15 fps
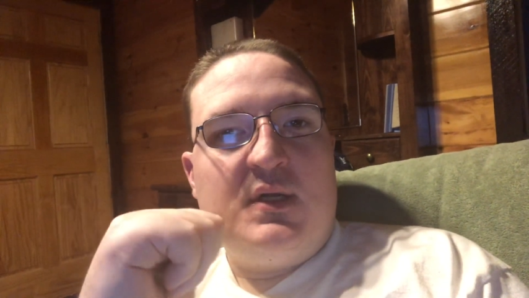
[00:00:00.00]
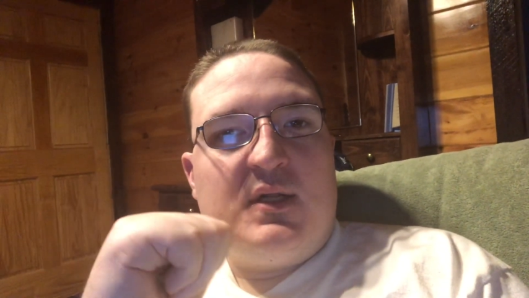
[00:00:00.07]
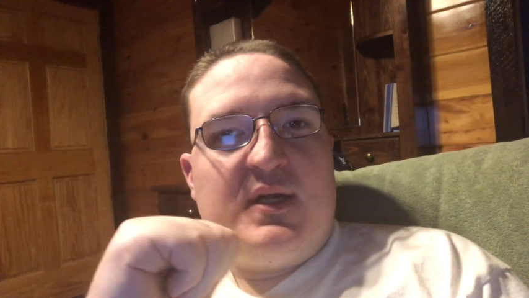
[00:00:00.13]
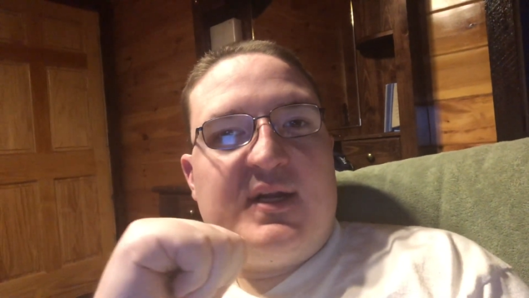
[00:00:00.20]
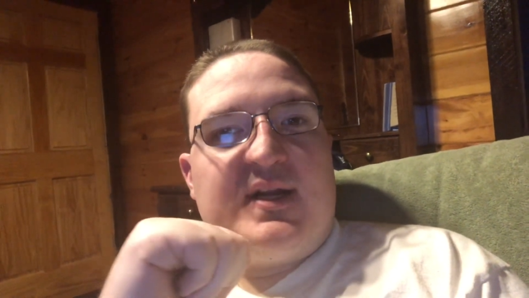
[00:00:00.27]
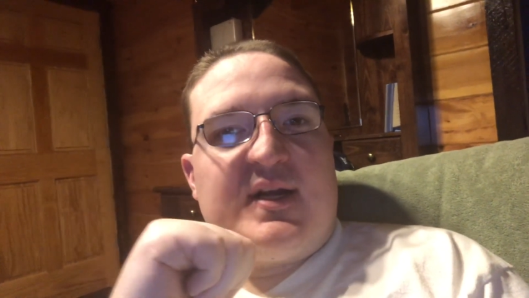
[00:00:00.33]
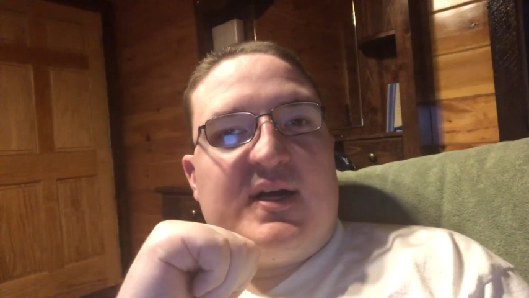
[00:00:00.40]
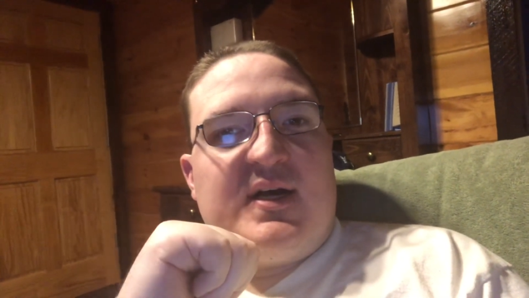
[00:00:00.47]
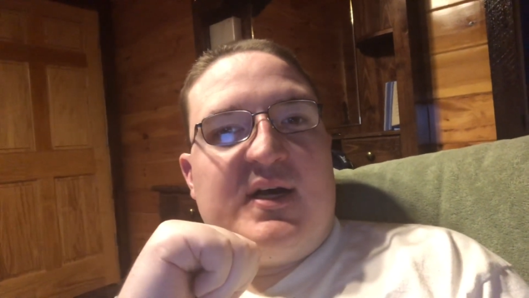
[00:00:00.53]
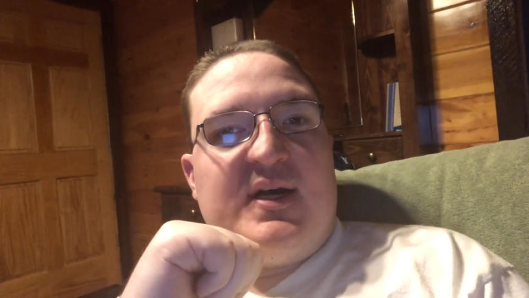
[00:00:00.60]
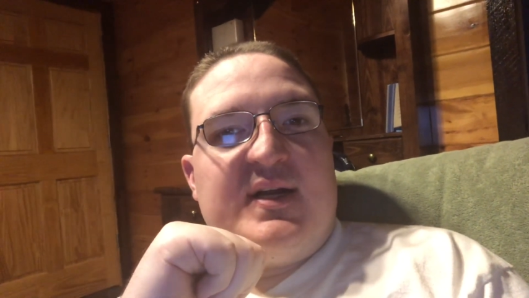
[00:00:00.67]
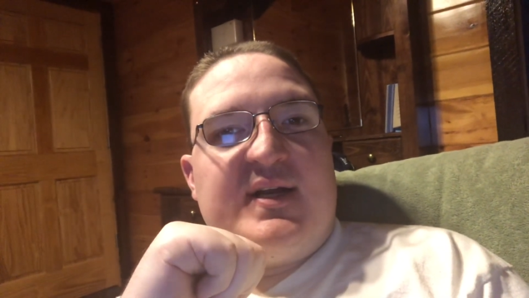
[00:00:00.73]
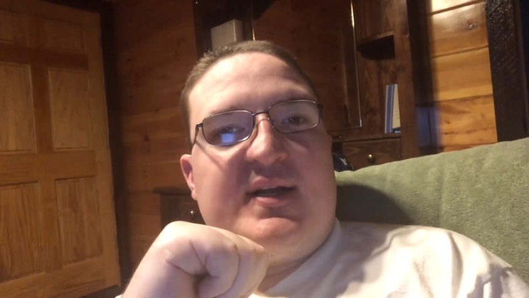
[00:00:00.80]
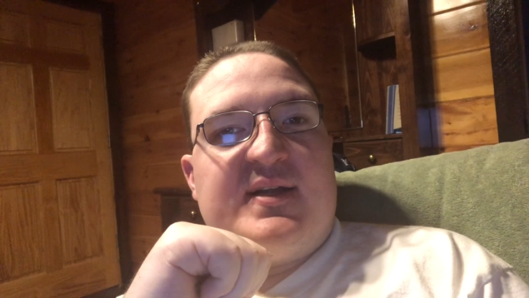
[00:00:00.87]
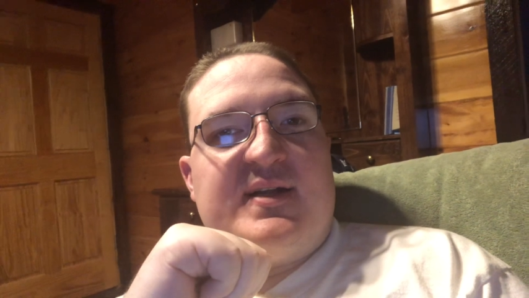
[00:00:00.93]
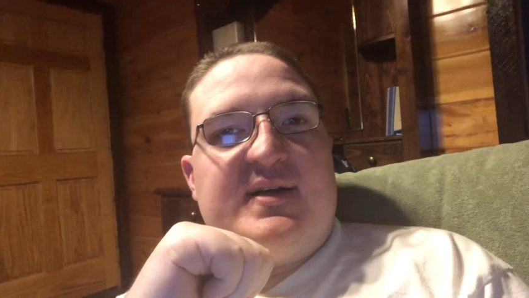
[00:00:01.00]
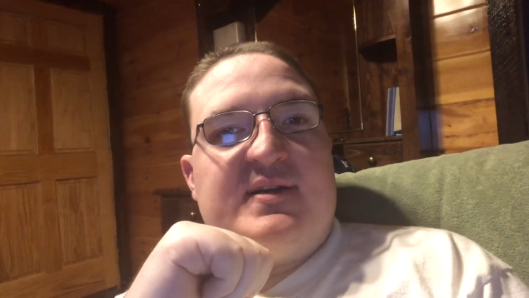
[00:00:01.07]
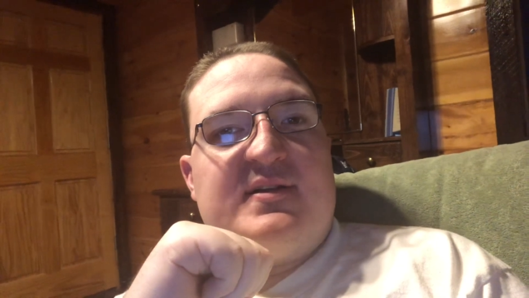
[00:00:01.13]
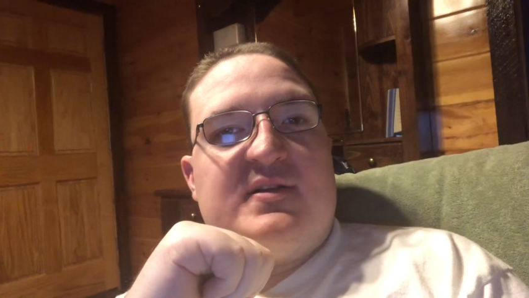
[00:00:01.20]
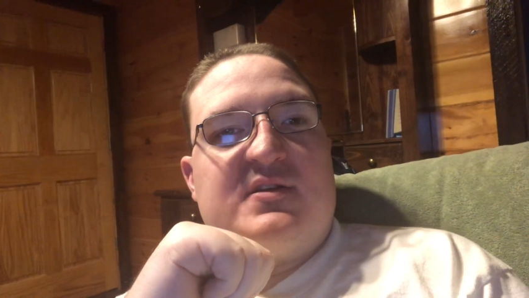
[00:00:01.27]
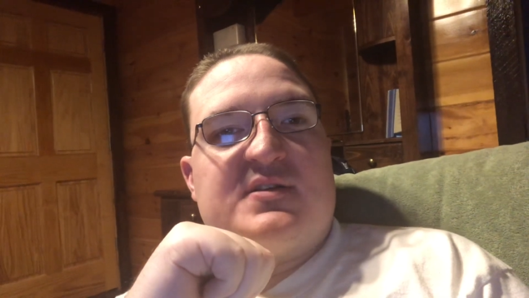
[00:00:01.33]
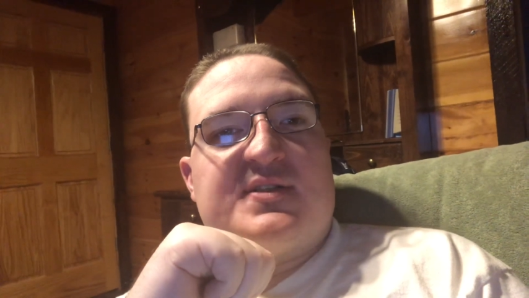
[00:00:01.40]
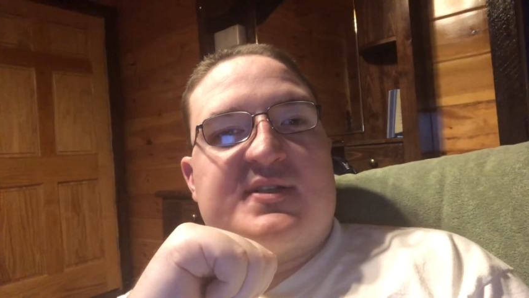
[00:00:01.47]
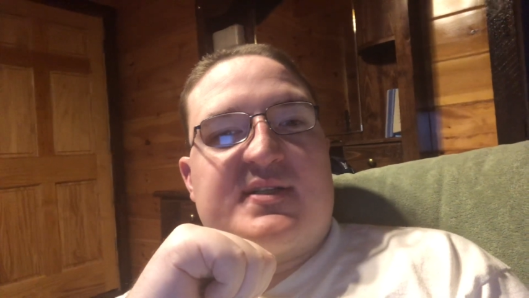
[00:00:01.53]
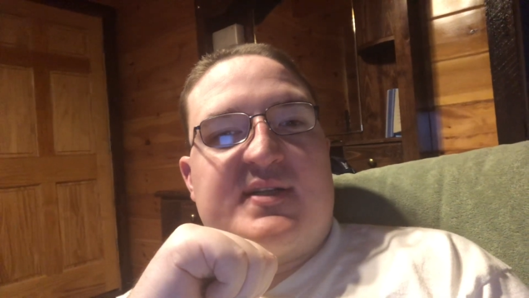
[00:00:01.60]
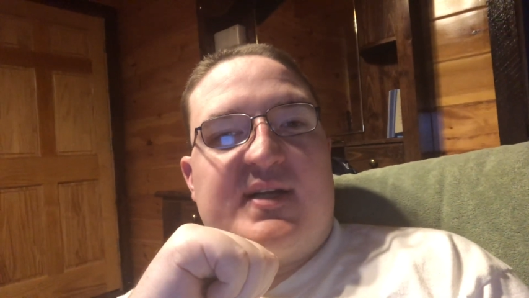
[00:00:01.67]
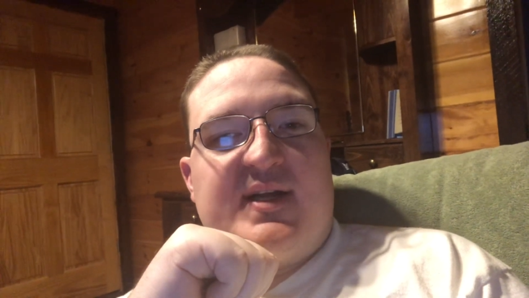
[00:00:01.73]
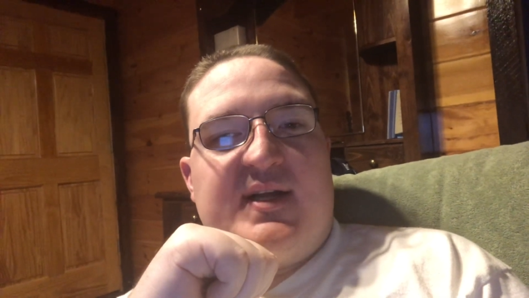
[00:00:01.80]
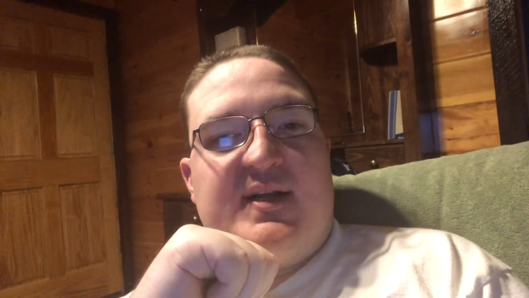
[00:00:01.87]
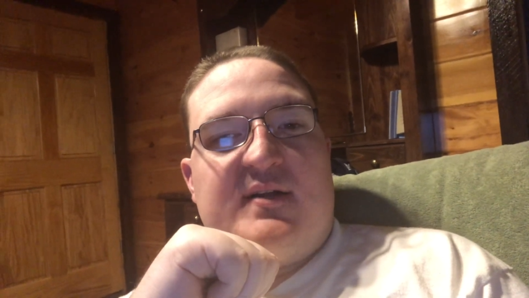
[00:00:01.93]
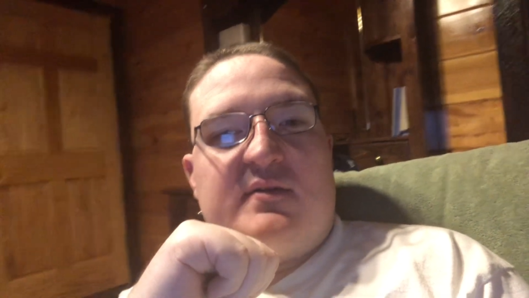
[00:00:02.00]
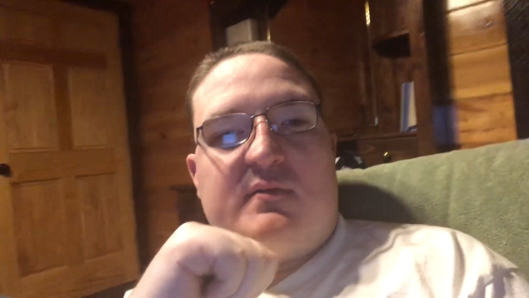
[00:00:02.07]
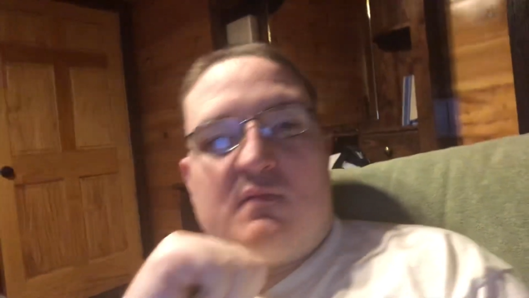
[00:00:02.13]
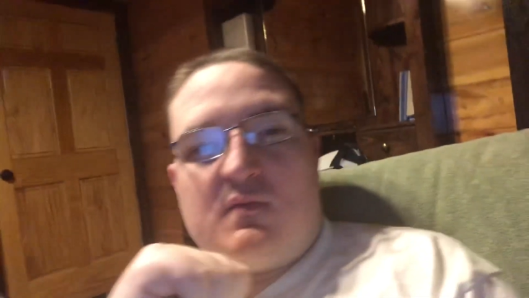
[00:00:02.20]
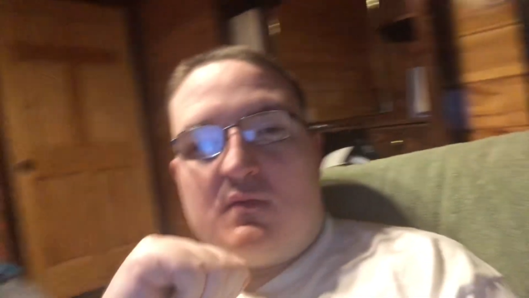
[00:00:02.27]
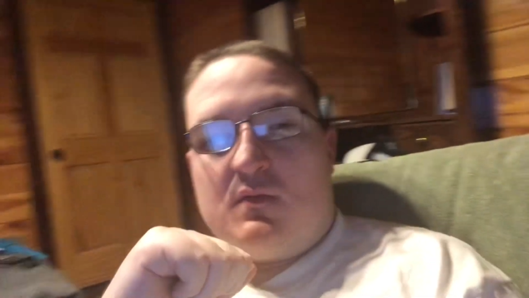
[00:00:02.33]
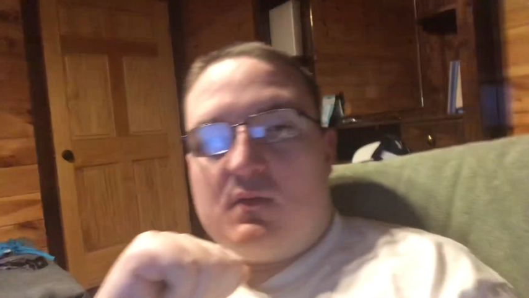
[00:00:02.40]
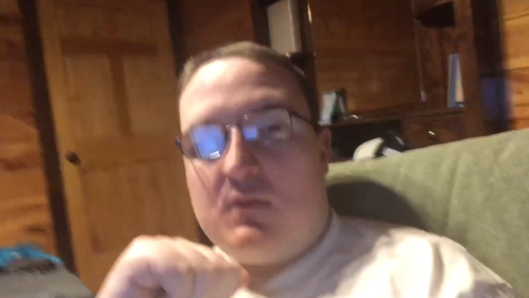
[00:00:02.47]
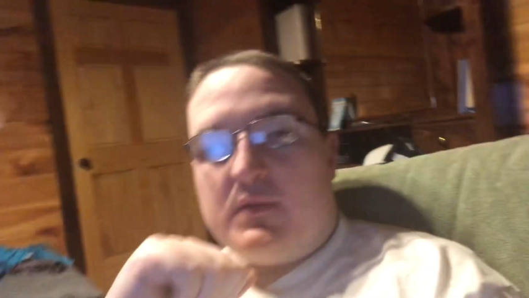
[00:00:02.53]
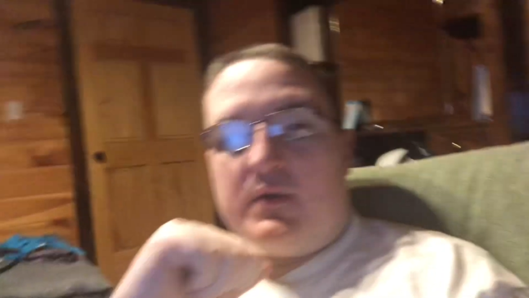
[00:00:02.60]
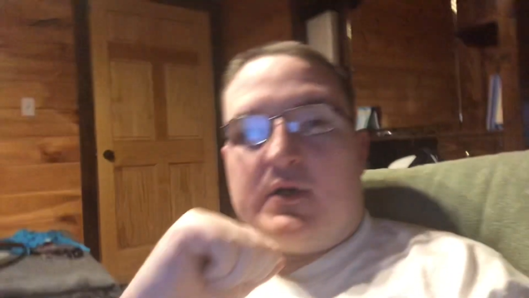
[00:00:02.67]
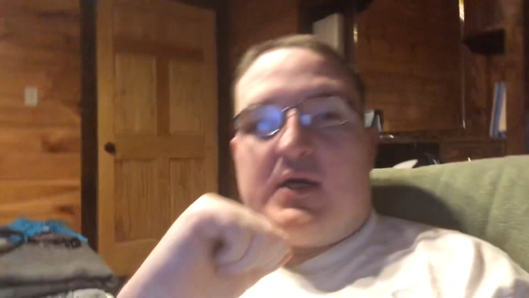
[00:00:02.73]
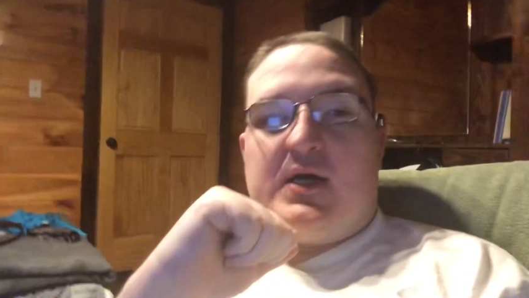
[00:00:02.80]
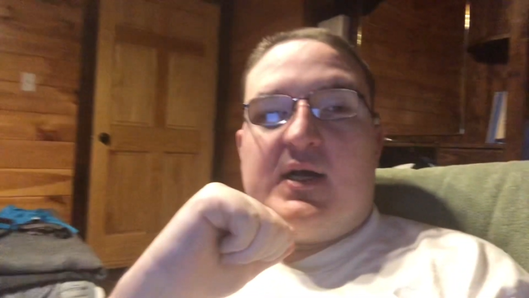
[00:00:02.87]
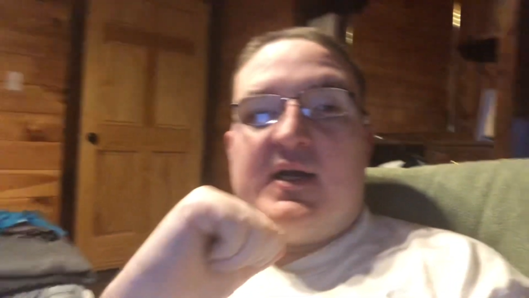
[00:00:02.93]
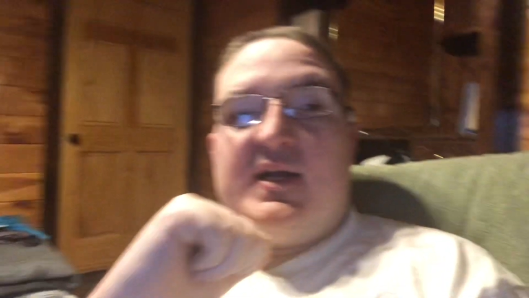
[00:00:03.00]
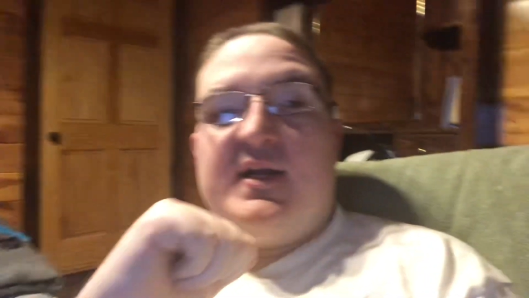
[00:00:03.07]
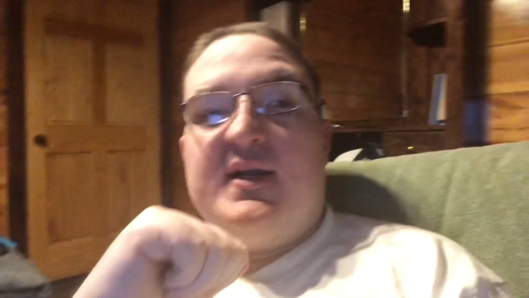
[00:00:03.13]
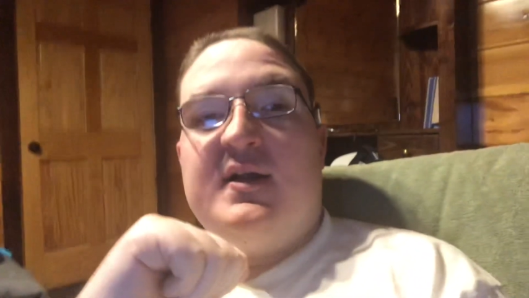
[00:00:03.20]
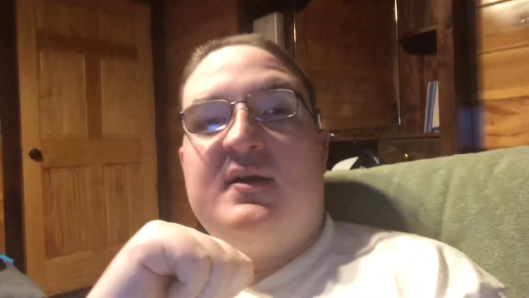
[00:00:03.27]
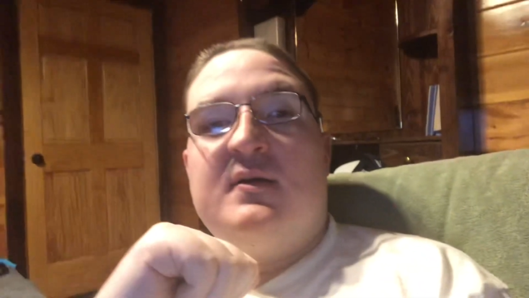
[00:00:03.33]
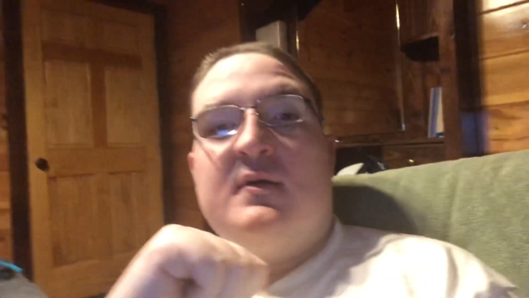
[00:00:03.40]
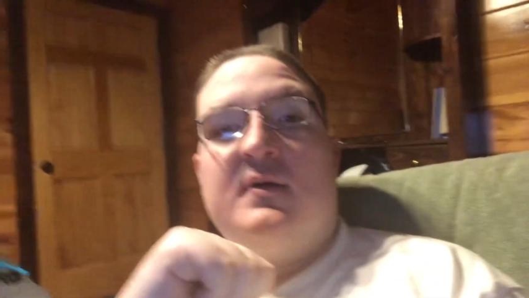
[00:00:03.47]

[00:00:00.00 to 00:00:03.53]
I can understand why